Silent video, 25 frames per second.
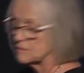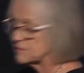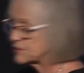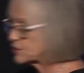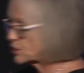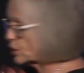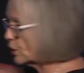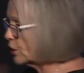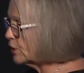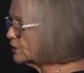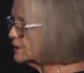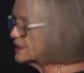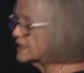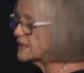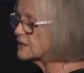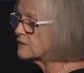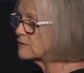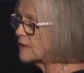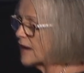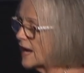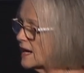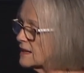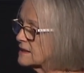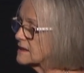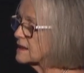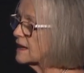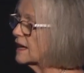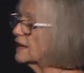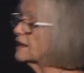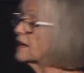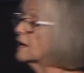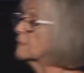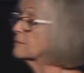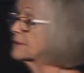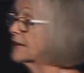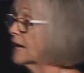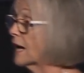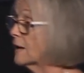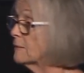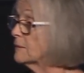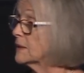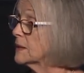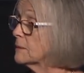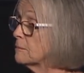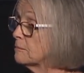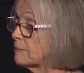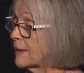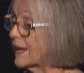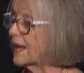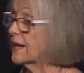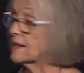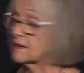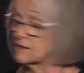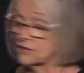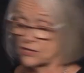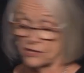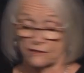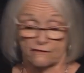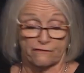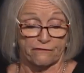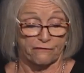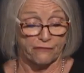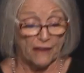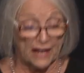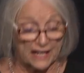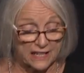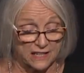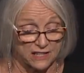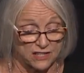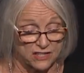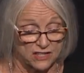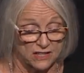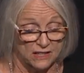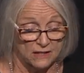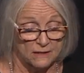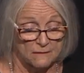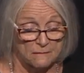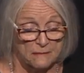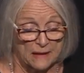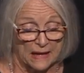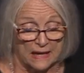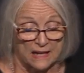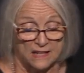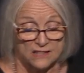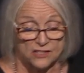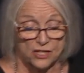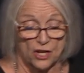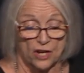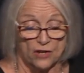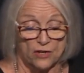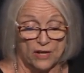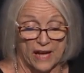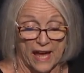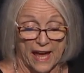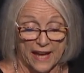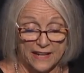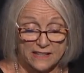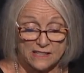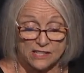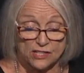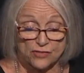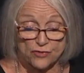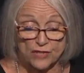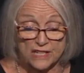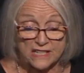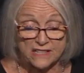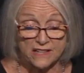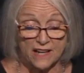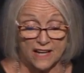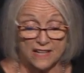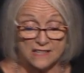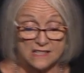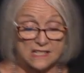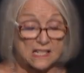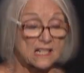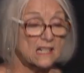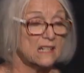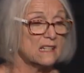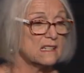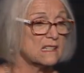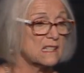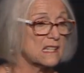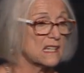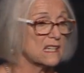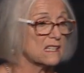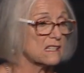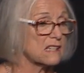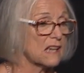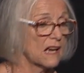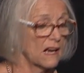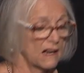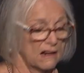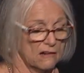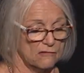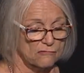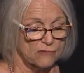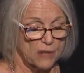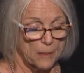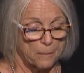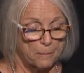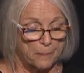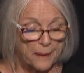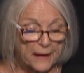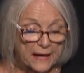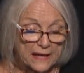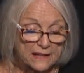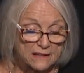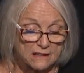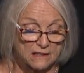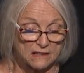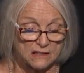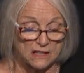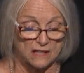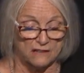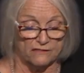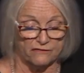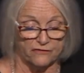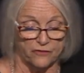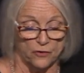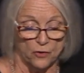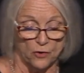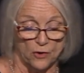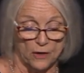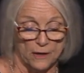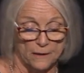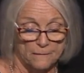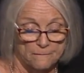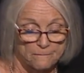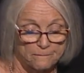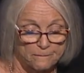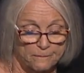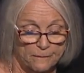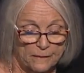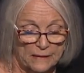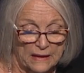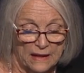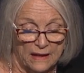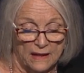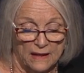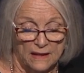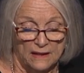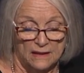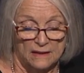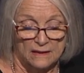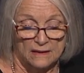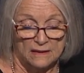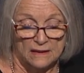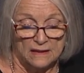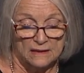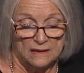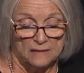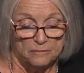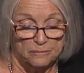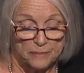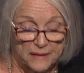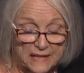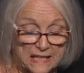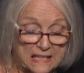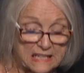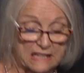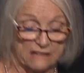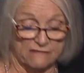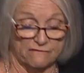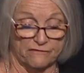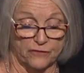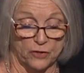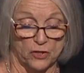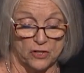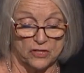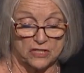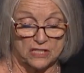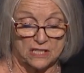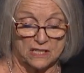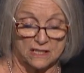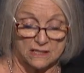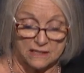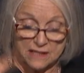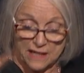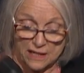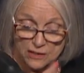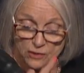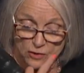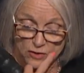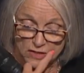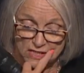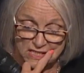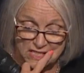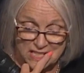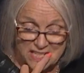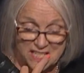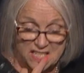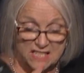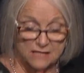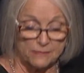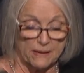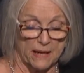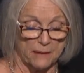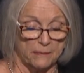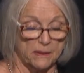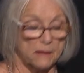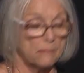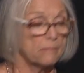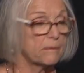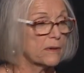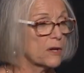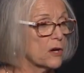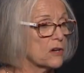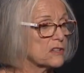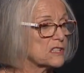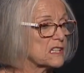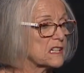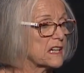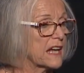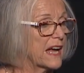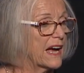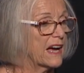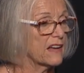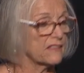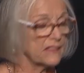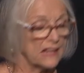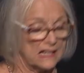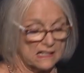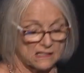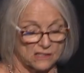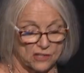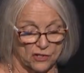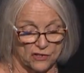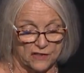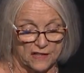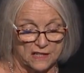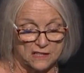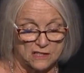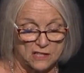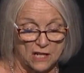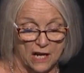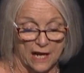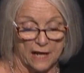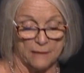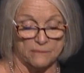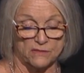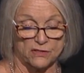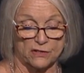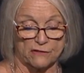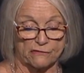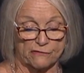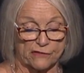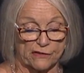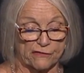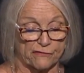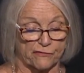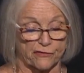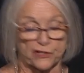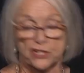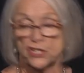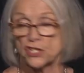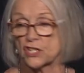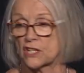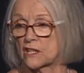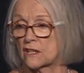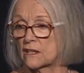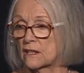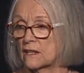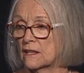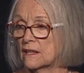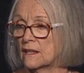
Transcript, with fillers: turning around and I'm coming back to faith. So Acts 3:19 says, Repent therefore be converted that your sins may be blotted out that, so that times of refreshing.